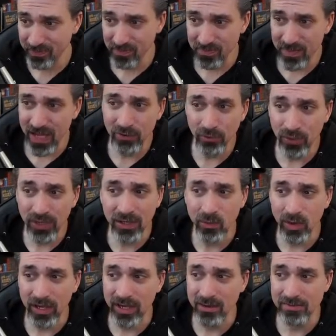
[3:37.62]
And really
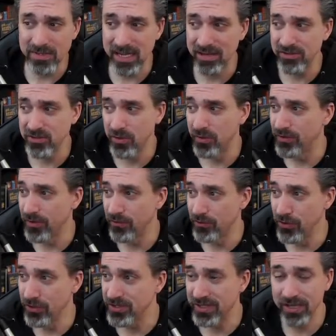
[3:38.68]
what it comes down to, if
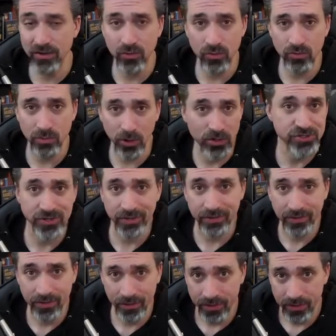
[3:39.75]
you're a single person
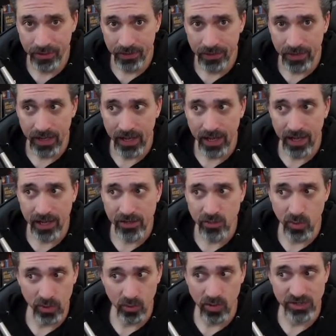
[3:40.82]
and you
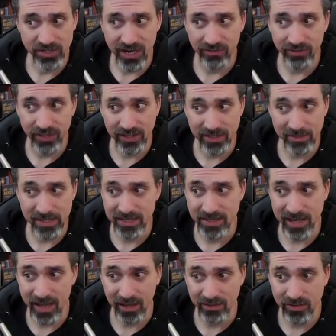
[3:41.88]
want to watch Netflix, I mean,
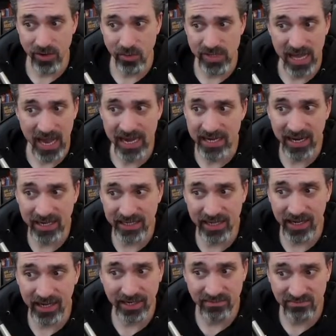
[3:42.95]
yeah, go with the
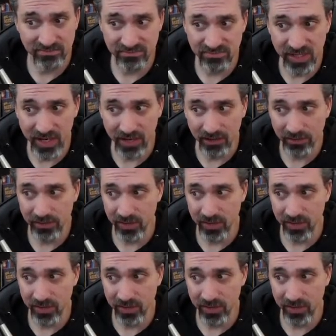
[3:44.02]
$8.99, you know?